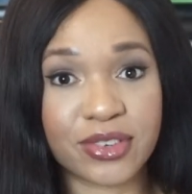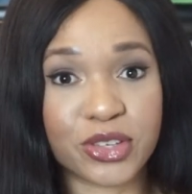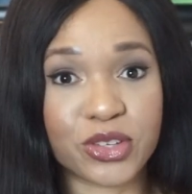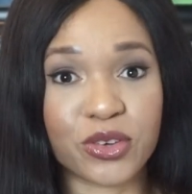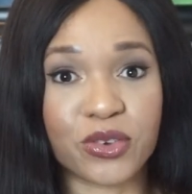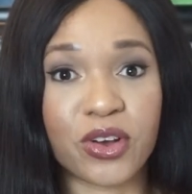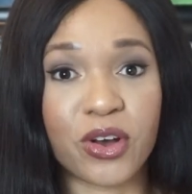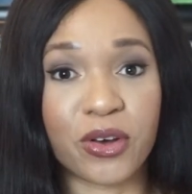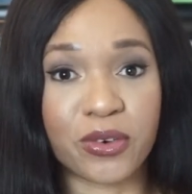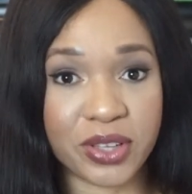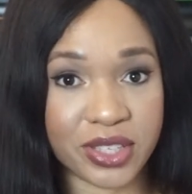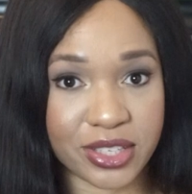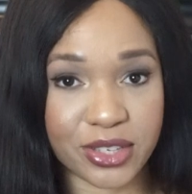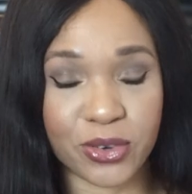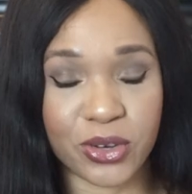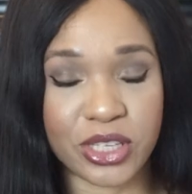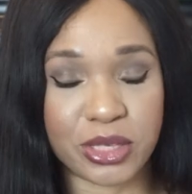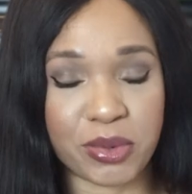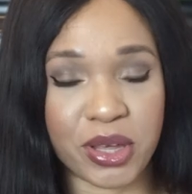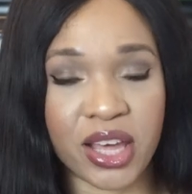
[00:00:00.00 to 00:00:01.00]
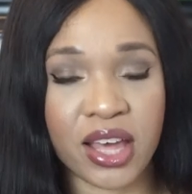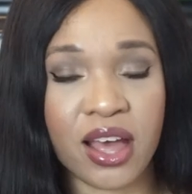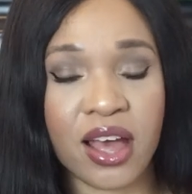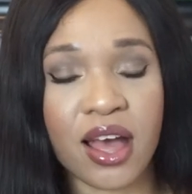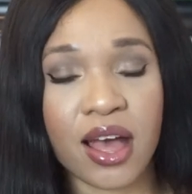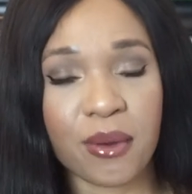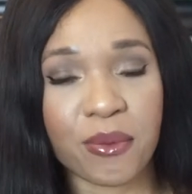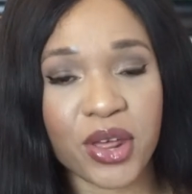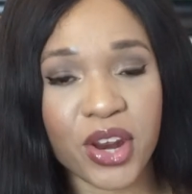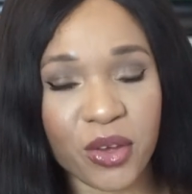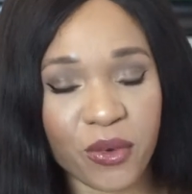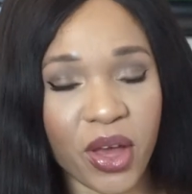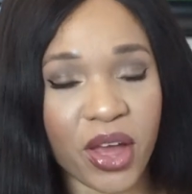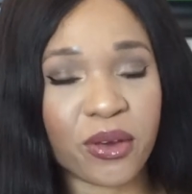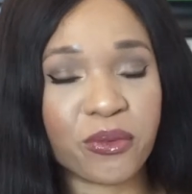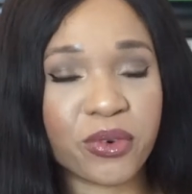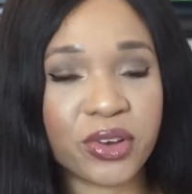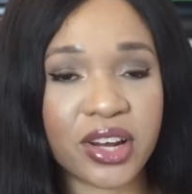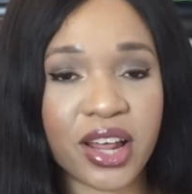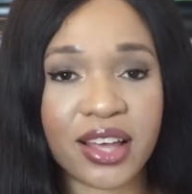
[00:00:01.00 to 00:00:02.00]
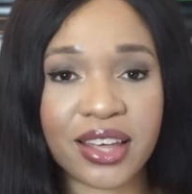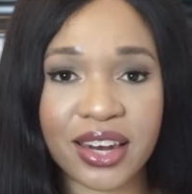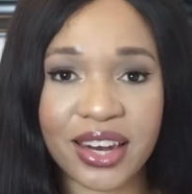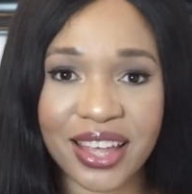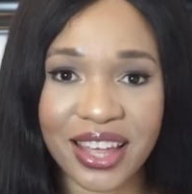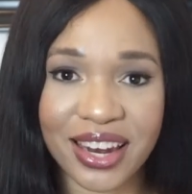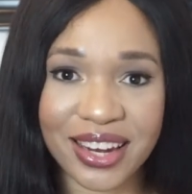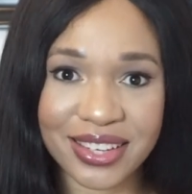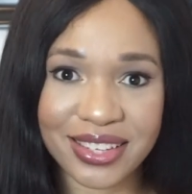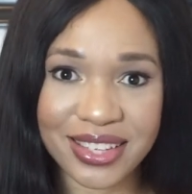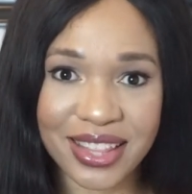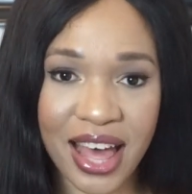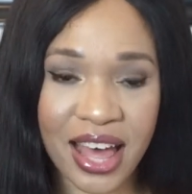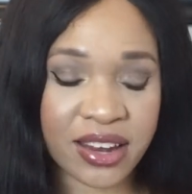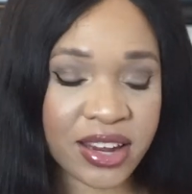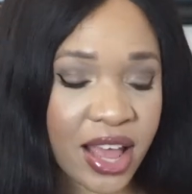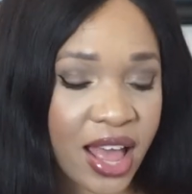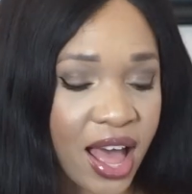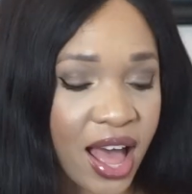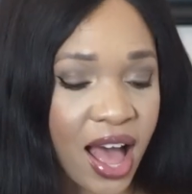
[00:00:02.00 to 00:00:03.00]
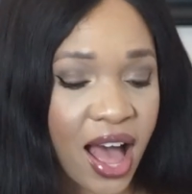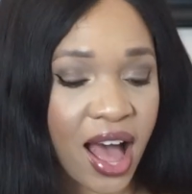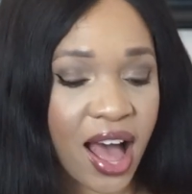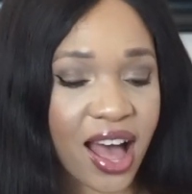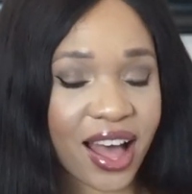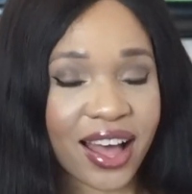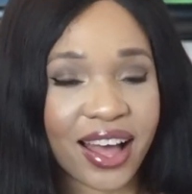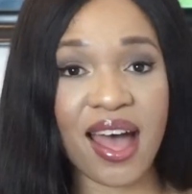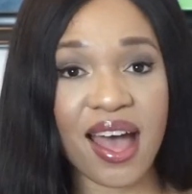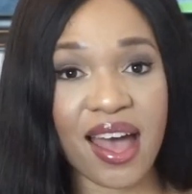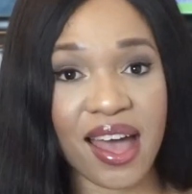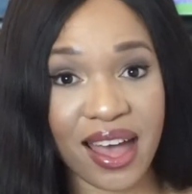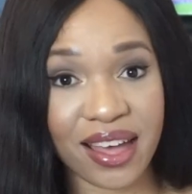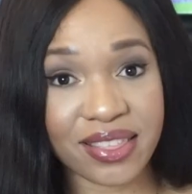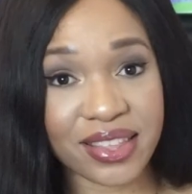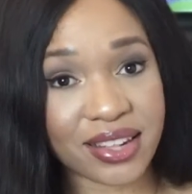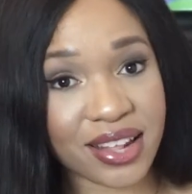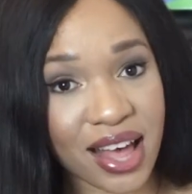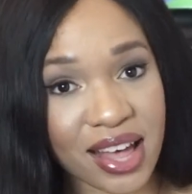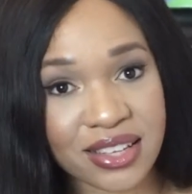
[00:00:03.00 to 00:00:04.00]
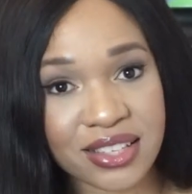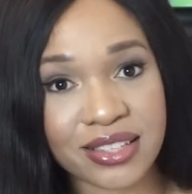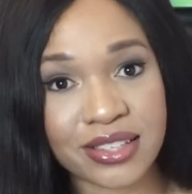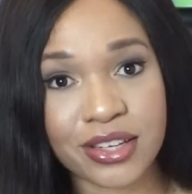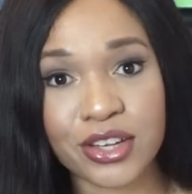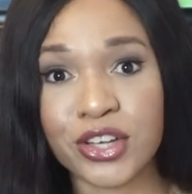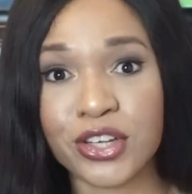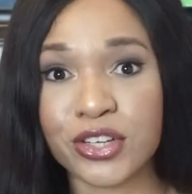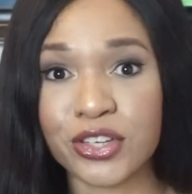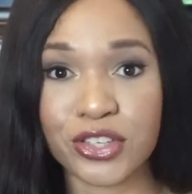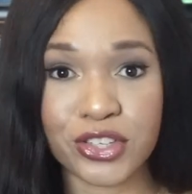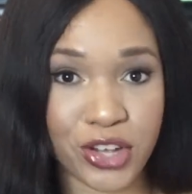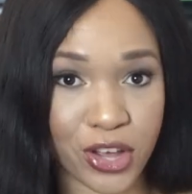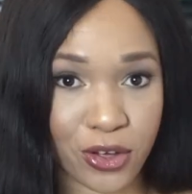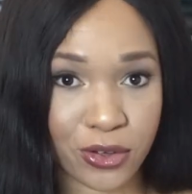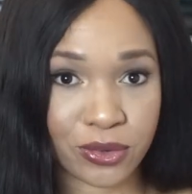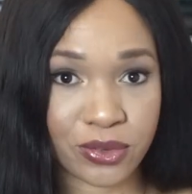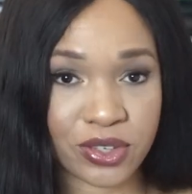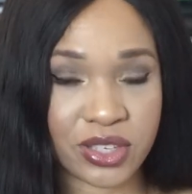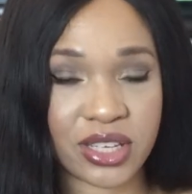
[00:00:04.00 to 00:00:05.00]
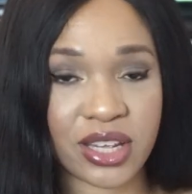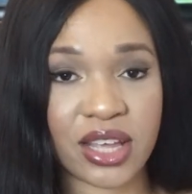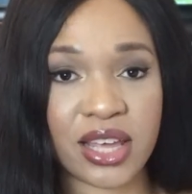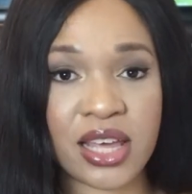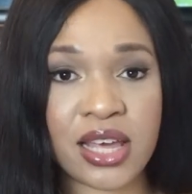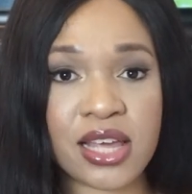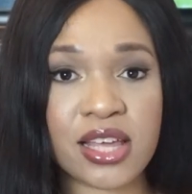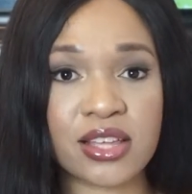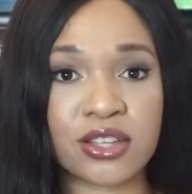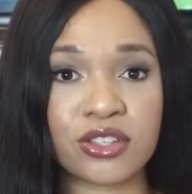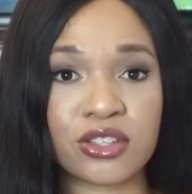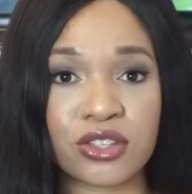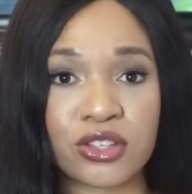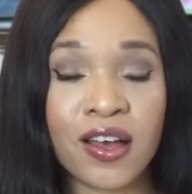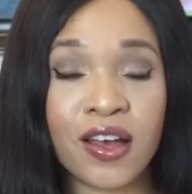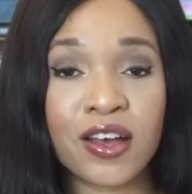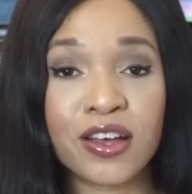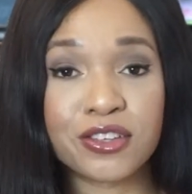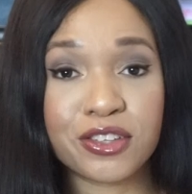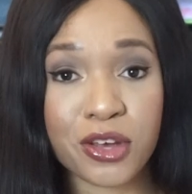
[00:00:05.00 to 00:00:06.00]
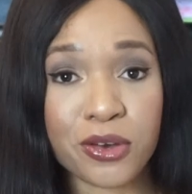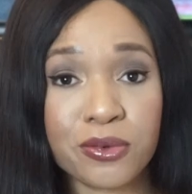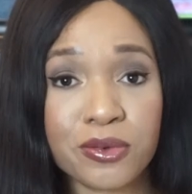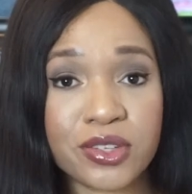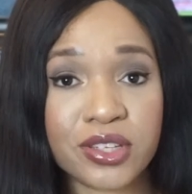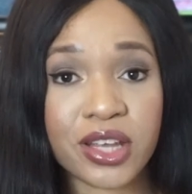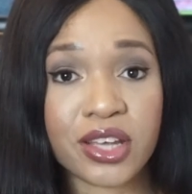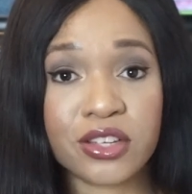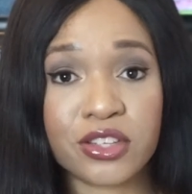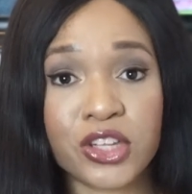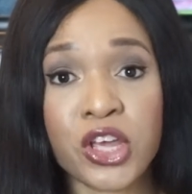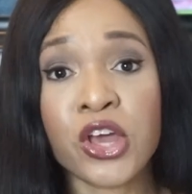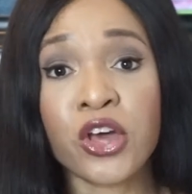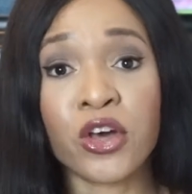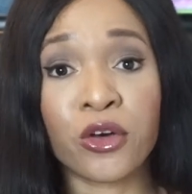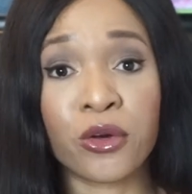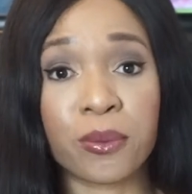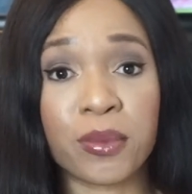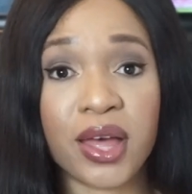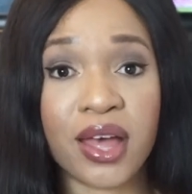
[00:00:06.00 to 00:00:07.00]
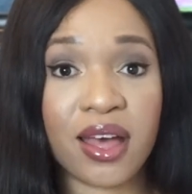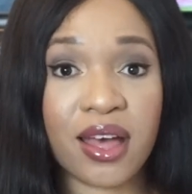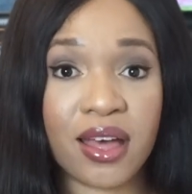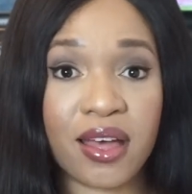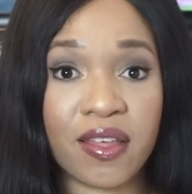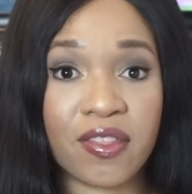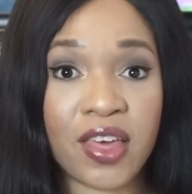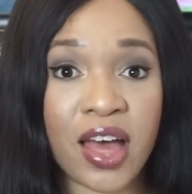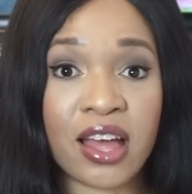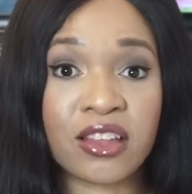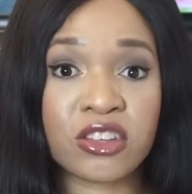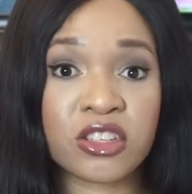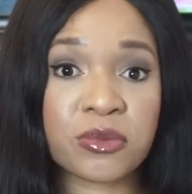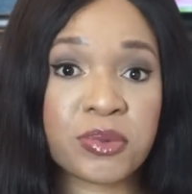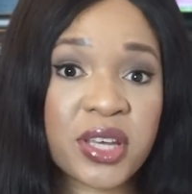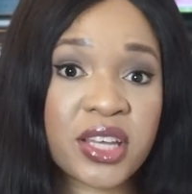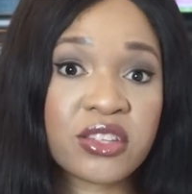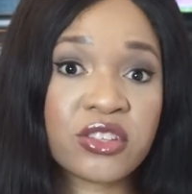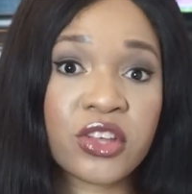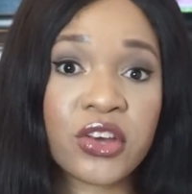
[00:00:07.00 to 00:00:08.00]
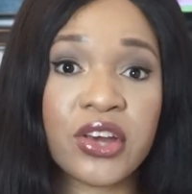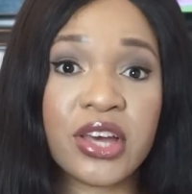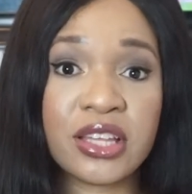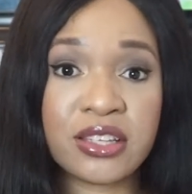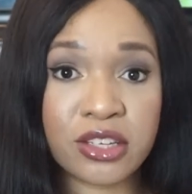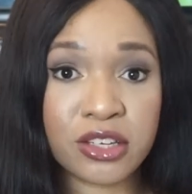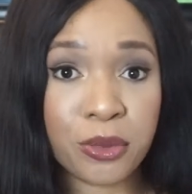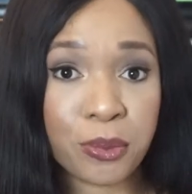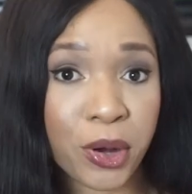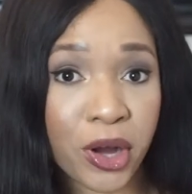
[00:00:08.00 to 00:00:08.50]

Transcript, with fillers: which always annoys me. But anyway, we're not gonna get into that. And the last don't is don't assume that just because there isn't a